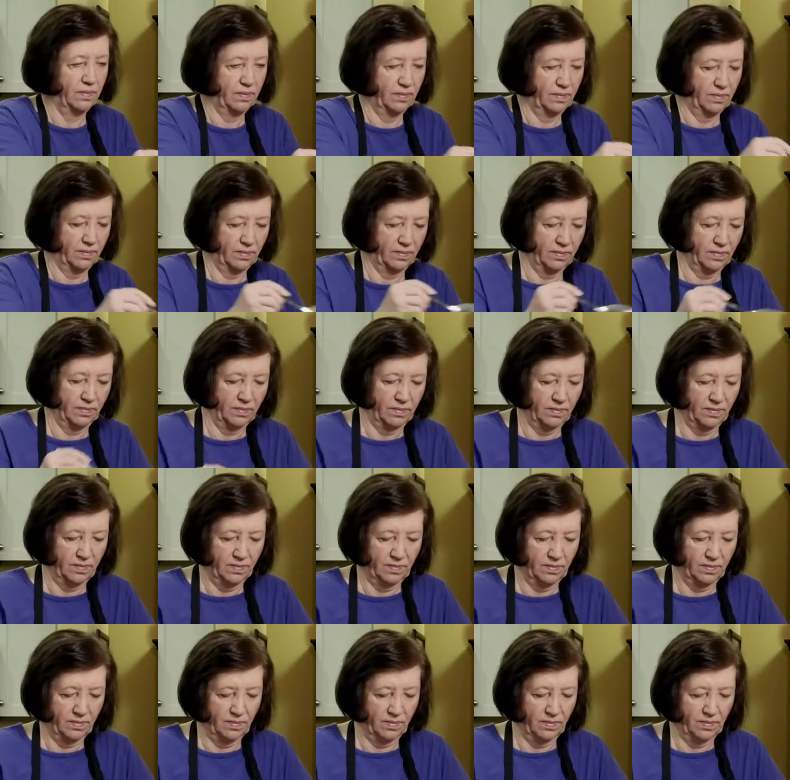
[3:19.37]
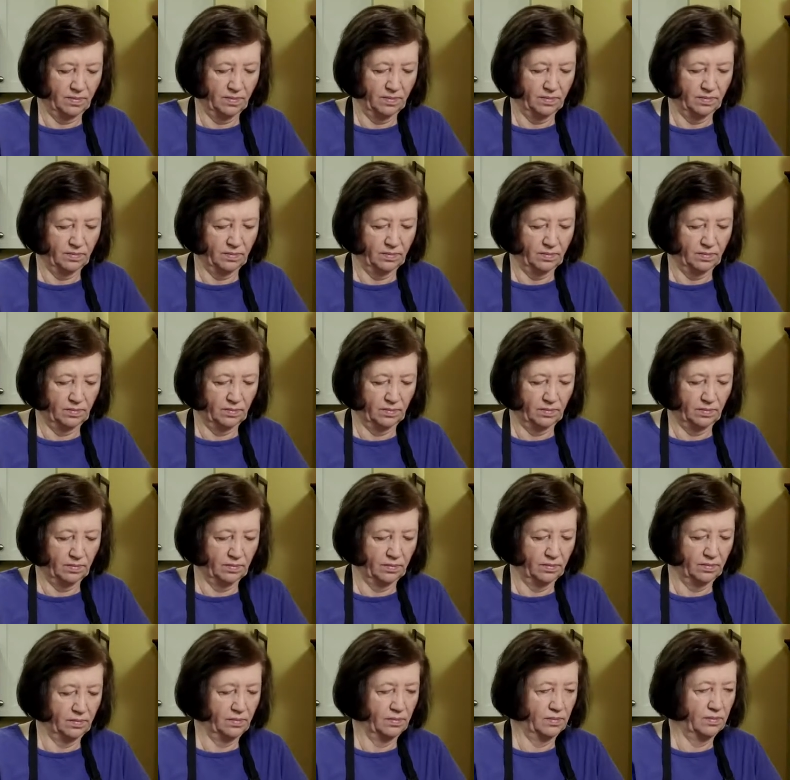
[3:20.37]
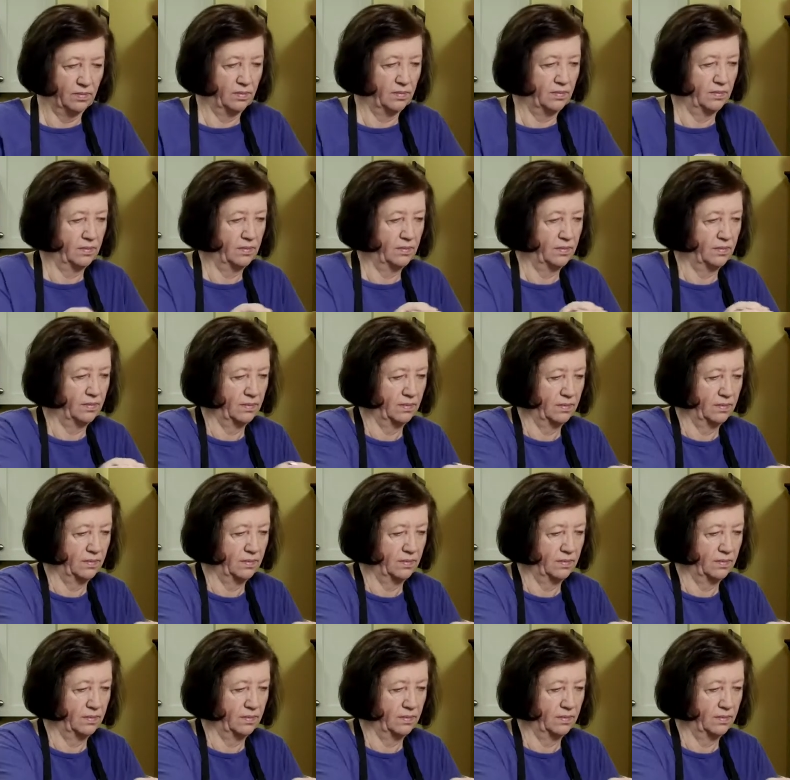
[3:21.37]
Nobody speaks.